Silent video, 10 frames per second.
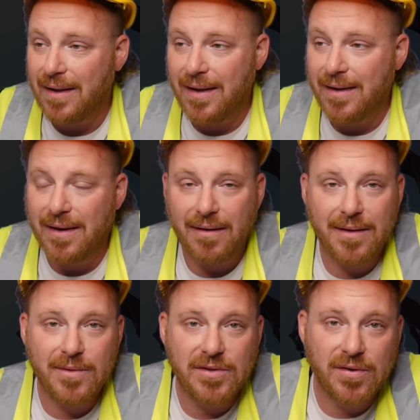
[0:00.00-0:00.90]
You know,
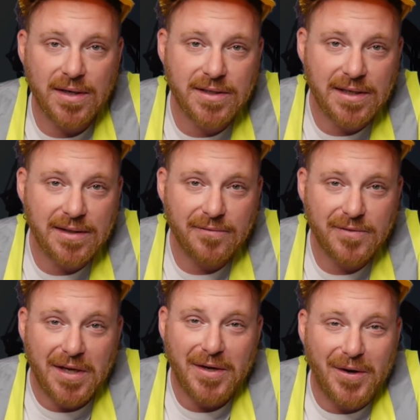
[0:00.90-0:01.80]
they were trashing the
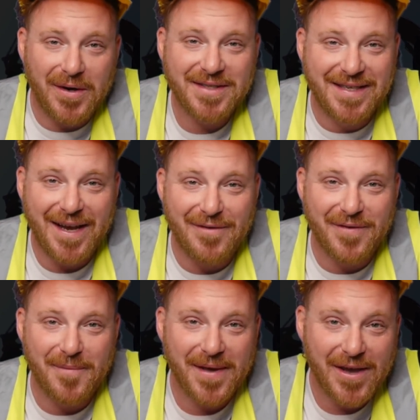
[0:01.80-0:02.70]

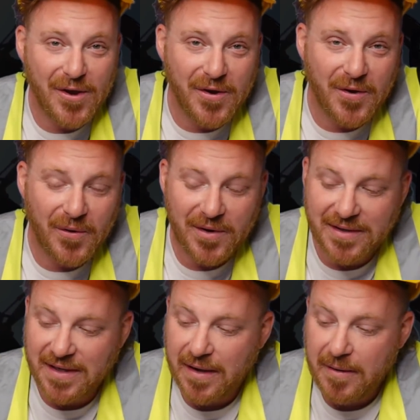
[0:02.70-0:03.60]
CFMEU
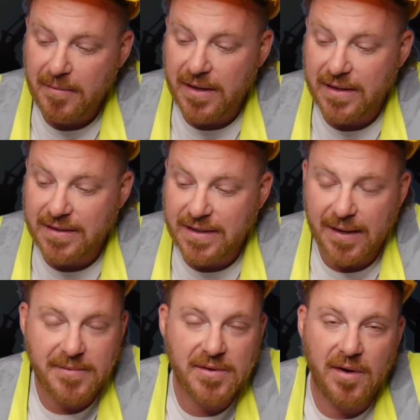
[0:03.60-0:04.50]
quarters, but at the
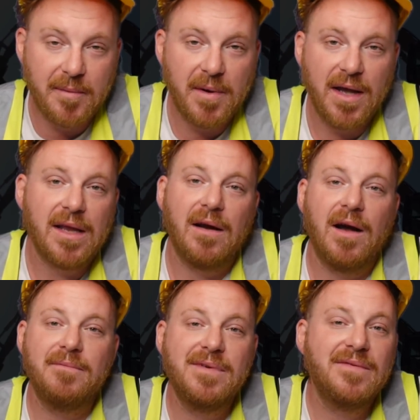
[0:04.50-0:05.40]
same time, you know,
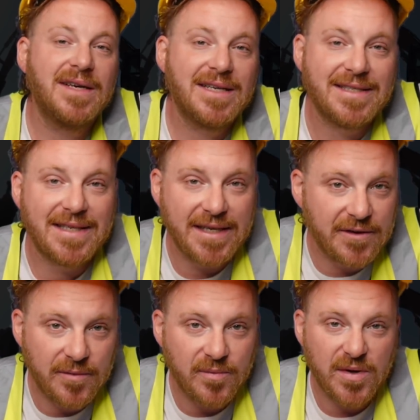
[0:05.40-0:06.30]
I'm never going to sit
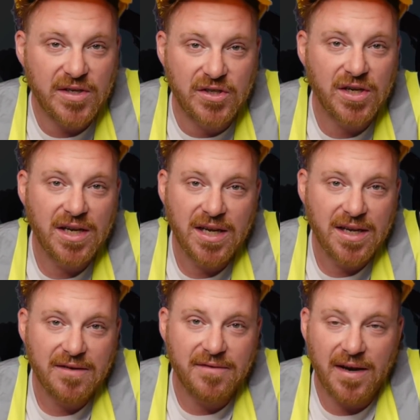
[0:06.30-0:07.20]
here and wish
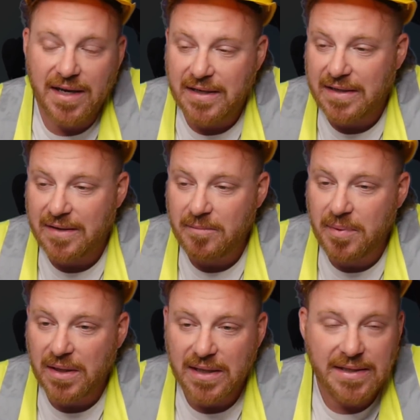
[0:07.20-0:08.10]
fucking
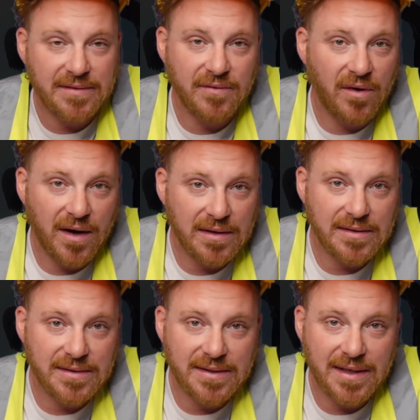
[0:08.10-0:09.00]
police
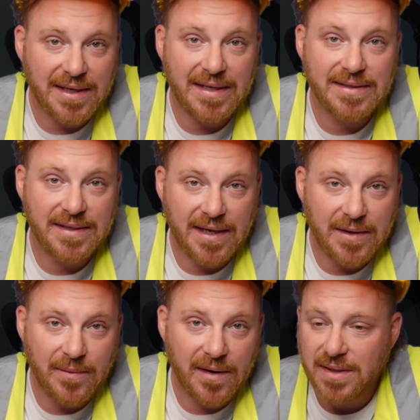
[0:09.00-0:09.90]
violence against
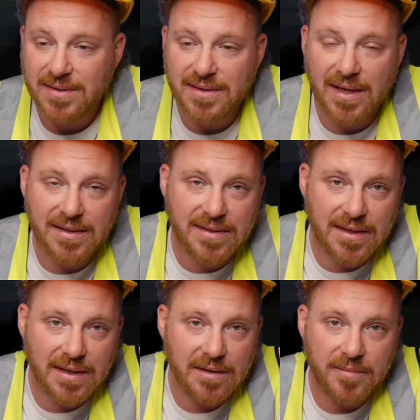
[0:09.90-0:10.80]
anyone. Because next
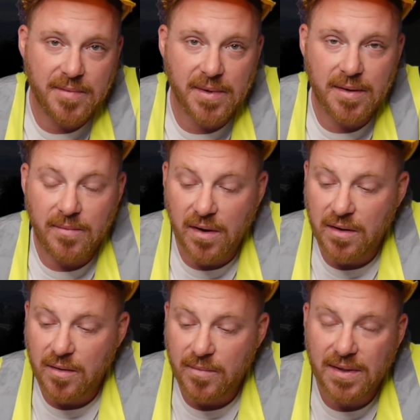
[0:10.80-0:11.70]
thing it'll be me and my
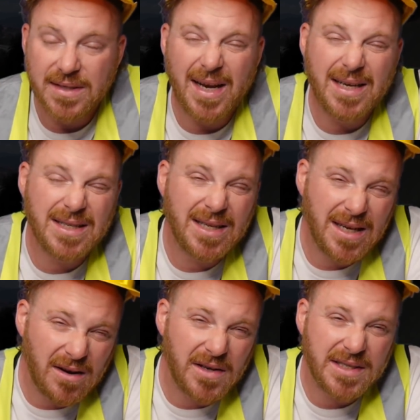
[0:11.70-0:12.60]
comrades. And actually,
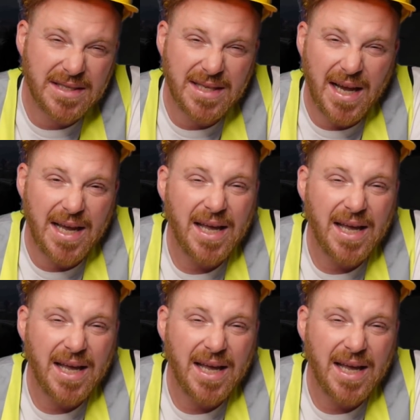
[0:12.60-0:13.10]
can I just say,